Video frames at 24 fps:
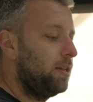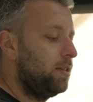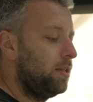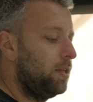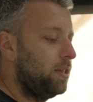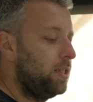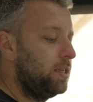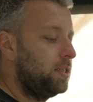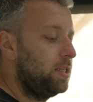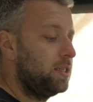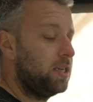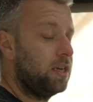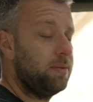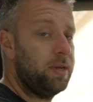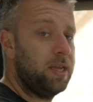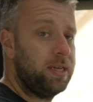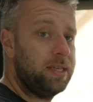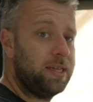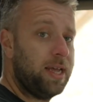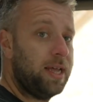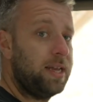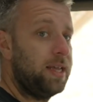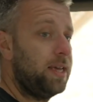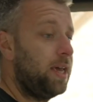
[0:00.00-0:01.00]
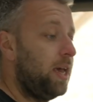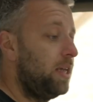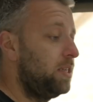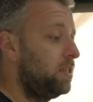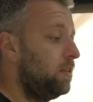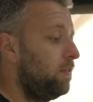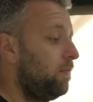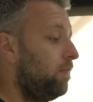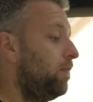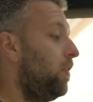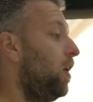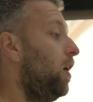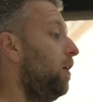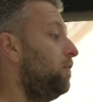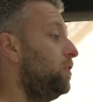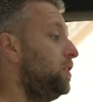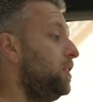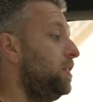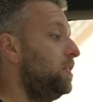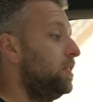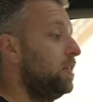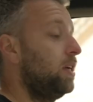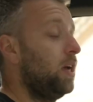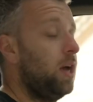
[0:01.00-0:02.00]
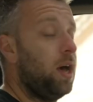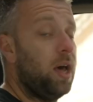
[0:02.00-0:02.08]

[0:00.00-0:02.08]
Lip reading: that this is going to be a dedicated 5-seater.